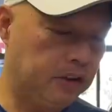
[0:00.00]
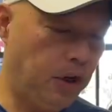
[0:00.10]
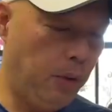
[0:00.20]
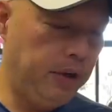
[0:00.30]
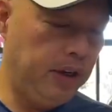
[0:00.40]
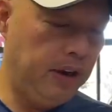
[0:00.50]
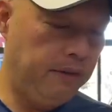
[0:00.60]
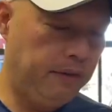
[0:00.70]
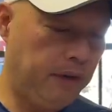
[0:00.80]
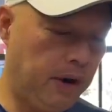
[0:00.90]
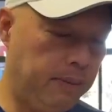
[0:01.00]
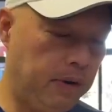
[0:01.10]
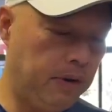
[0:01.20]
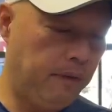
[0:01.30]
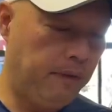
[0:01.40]
Tony
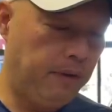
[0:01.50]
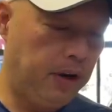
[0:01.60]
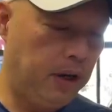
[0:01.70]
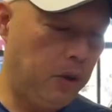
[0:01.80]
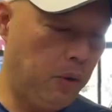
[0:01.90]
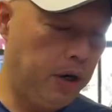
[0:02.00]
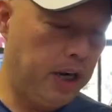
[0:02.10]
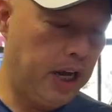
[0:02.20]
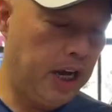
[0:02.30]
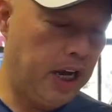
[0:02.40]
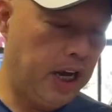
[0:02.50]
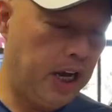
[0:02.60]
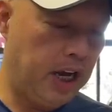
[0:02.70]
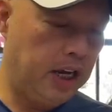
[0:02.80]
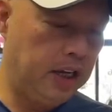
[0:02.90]
from
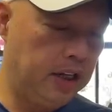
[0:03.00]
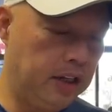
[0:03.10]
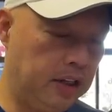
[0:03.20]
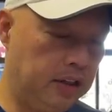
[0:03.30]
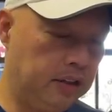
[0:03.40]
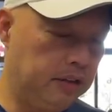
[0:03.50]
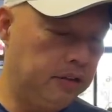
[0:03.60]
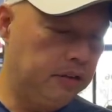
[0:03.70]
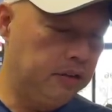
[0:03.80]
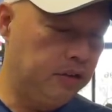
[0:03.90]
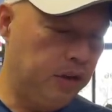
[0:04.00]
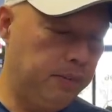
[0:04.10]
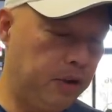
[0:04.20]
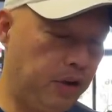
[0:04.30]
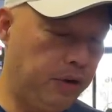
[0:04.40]
Florida.
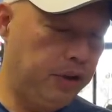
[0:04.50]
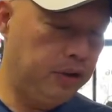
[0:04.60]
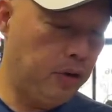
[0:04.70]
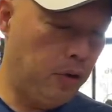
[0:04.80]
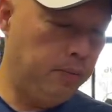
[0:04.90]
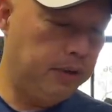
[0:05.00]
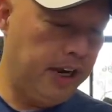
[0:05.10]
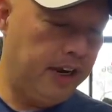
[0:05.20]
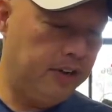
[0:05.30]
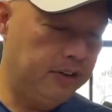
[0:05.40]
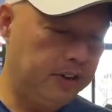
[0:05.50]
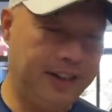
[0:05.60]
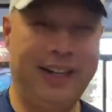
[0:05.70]
Jim Courier's hometown.